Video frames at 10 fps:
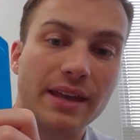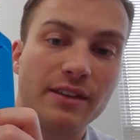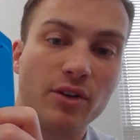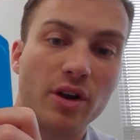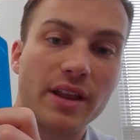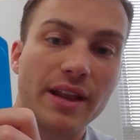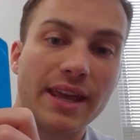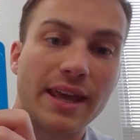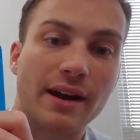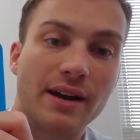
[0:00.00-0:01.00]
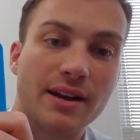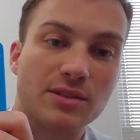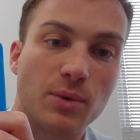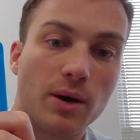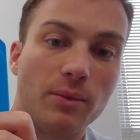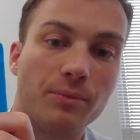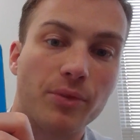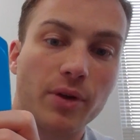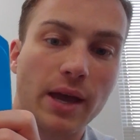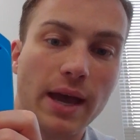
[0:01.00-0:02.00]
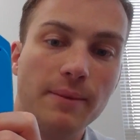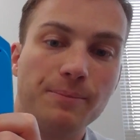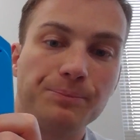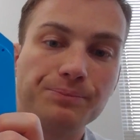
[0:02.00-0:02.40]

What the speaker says: You've got it here as well, okay?